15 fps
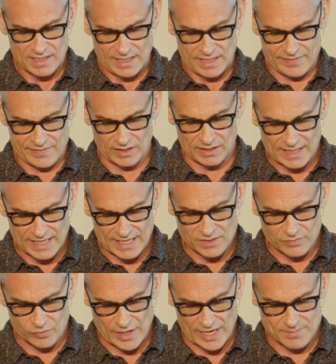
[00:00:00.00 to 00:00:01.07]
in the land
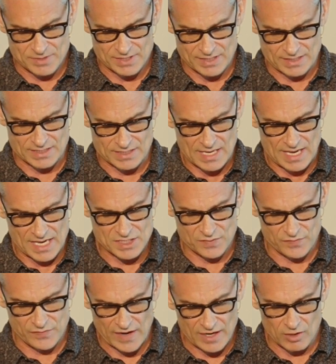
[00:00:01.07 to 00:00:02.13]
of Ramses, as
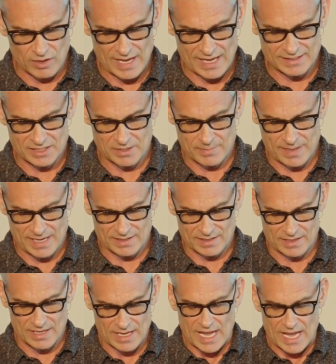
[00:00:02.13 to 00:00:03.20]
Pharaoh had commanded.